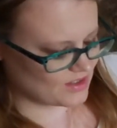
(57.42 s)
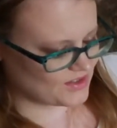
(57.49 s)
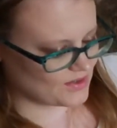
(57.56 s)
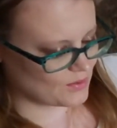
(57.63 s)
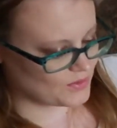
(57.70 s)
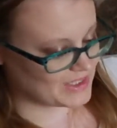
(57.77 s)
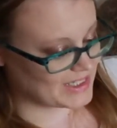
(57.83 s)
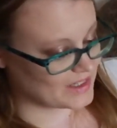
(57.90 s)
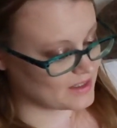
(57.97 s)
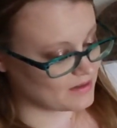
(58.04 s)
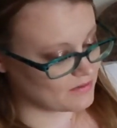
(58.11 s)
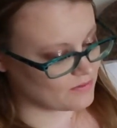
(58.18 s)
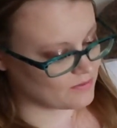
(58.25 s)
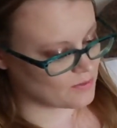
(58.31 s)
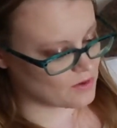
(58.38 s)
She only
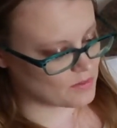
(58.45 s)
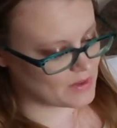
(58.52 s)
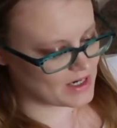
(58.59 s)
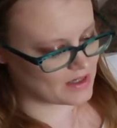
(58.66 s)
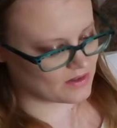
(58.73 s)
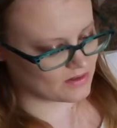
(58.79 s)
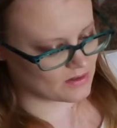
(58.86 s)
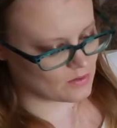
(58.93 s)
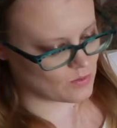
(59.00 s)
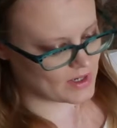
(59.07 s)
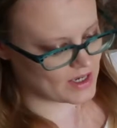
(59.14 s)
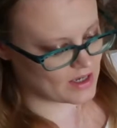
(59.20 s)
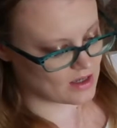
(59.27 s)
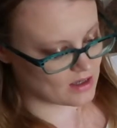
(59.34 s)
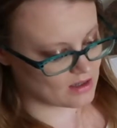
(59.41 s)
lived 4 miles
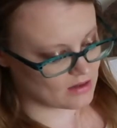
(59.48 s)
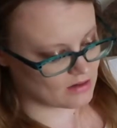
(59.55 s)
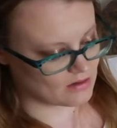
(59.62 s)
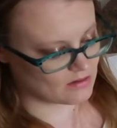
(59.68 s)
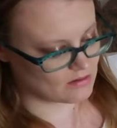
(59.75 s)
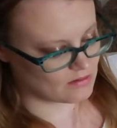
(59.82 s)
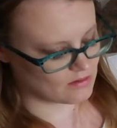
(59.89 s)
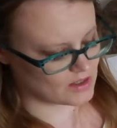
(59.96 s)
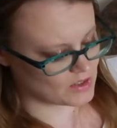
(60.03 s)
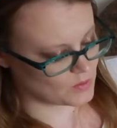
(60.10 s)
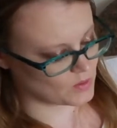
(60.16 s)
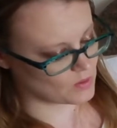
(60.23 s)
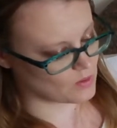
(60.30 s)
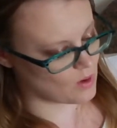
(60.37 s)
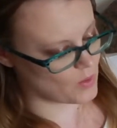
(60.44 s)
away, and
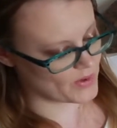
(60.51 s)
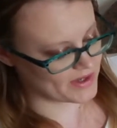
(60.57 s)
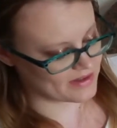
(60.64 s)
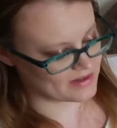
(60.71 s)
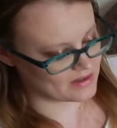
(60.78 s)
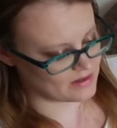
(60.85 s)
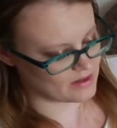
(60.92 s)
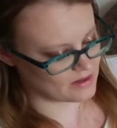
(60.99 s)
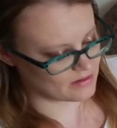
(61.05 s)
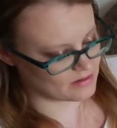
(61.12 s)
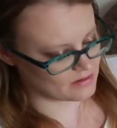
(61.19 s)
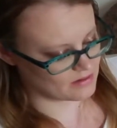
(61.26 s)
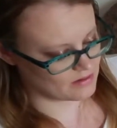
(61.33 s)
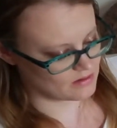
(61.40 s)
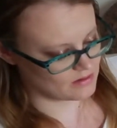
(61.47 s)
we were always
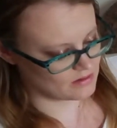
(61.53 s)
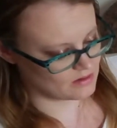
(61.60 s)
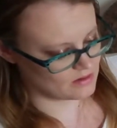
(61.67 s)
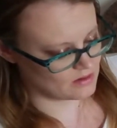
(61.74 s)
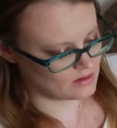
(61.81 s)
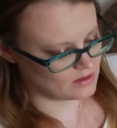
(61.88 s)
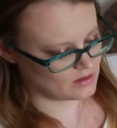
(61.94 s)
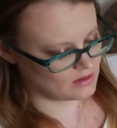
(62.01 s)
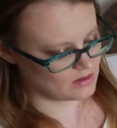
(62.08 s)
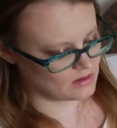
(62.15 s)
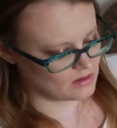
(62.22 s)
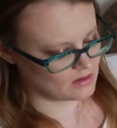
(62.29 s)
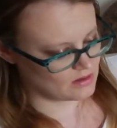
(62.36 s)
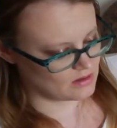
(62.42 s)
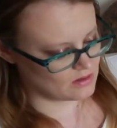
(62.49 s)
together.
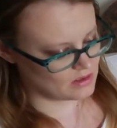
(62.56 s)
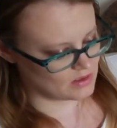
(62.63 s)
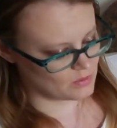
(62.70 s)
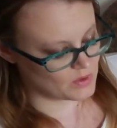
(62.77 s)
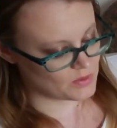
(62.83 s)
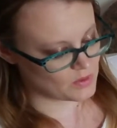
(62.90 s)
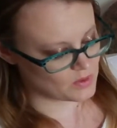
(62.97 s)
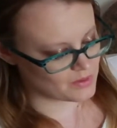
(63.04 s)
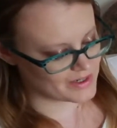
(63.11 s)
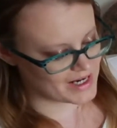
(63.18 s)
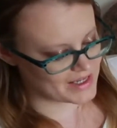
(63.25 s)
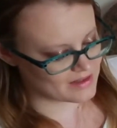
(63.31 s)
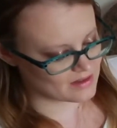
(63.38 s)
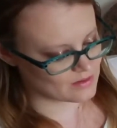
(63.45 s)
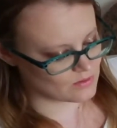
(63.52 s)
When we were
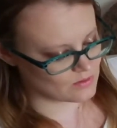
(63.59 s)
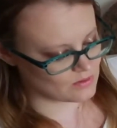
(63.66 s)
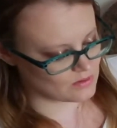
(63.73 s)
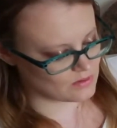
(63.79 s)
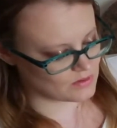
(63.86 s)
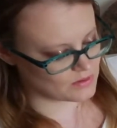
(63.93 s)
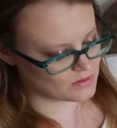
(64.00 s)
at school